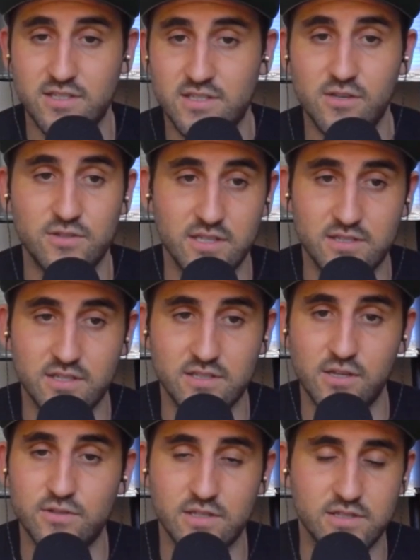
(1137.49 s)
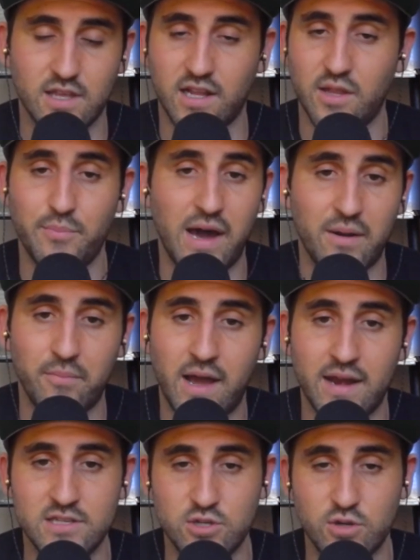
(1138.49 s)
it's the
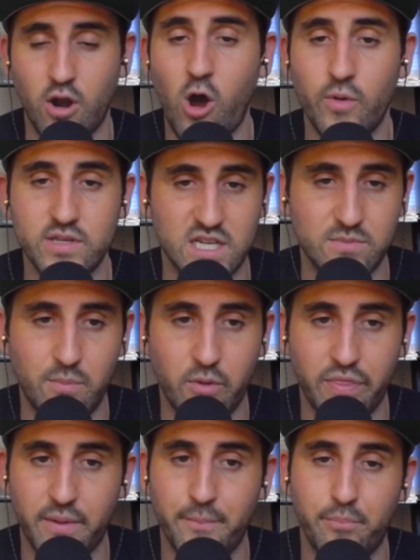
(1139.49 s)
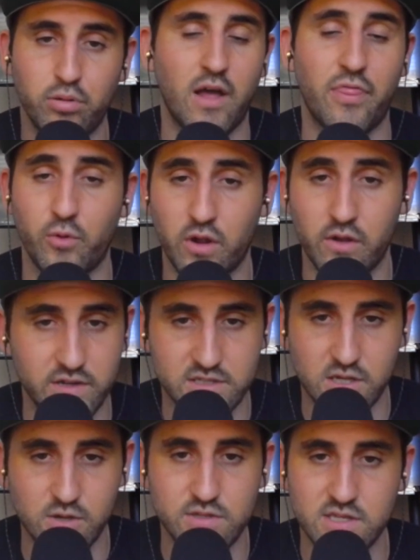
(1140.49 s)
bottom line is you can always come up with a plethora of
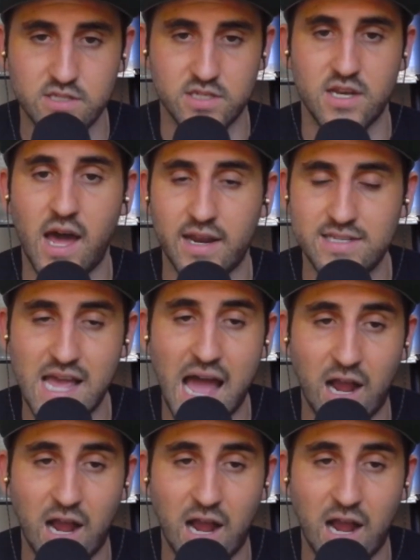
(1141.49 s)
excuses to not